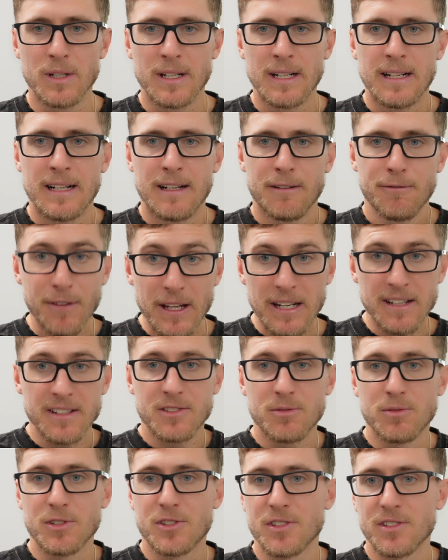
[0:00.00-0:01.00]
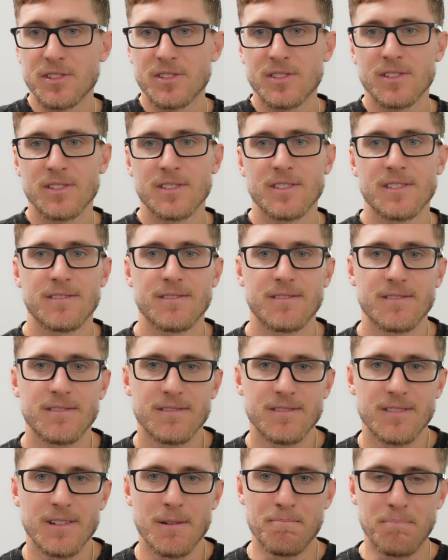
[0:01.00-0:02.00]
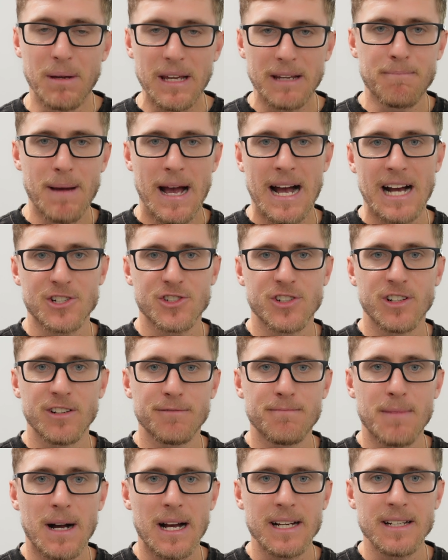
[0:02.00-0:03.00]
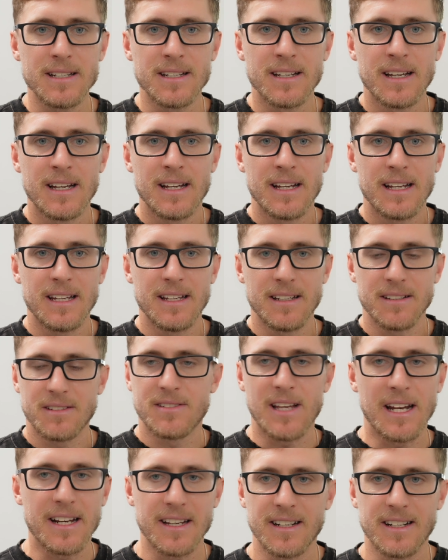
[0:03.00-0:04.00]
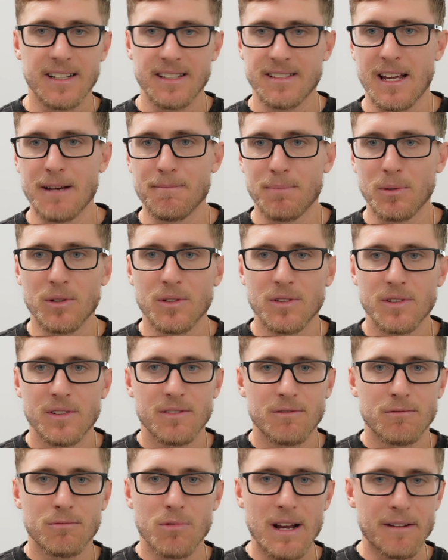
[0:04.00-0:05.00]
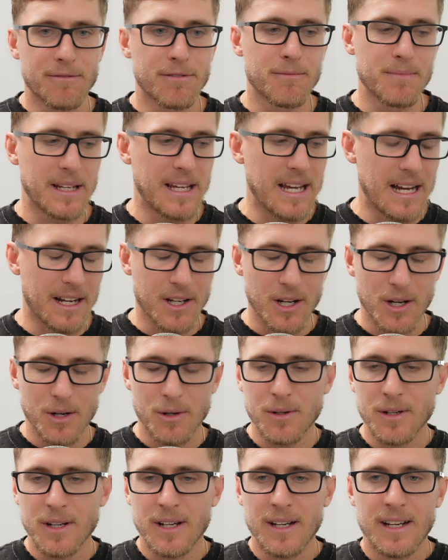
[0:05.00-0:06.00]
fitness, which is a big passion of mine, is setting an example right from the get-go.